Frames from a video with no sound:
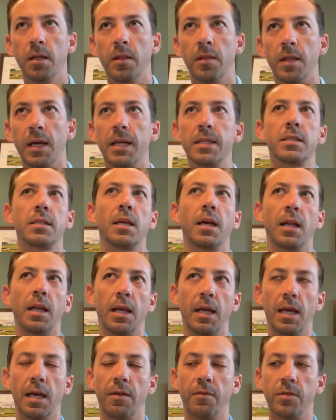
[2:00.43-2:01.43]
That's got
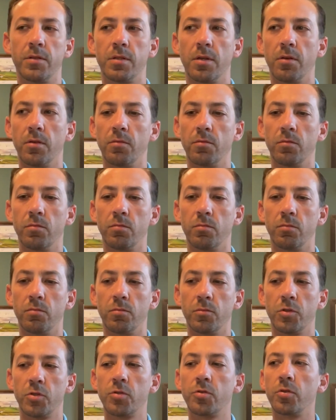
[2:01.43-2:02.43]
to have its own
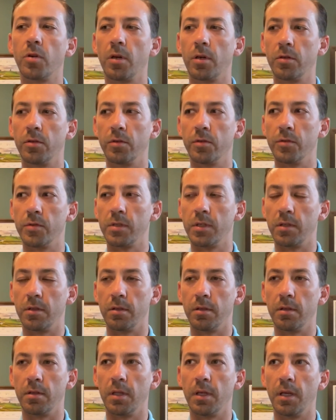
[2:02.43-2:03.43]
struggles
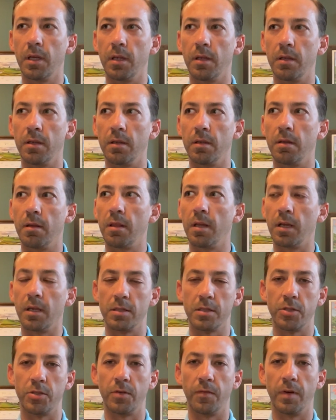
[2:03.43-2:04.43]
and
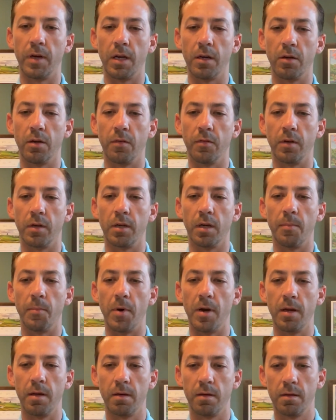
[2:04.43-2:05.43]
things that you've got to overcome,
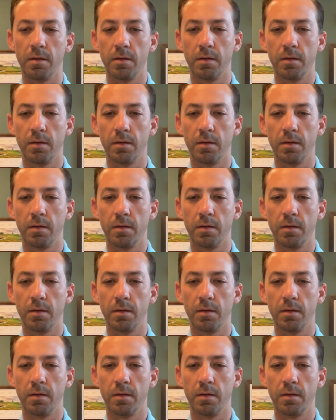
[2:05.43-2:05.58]
right?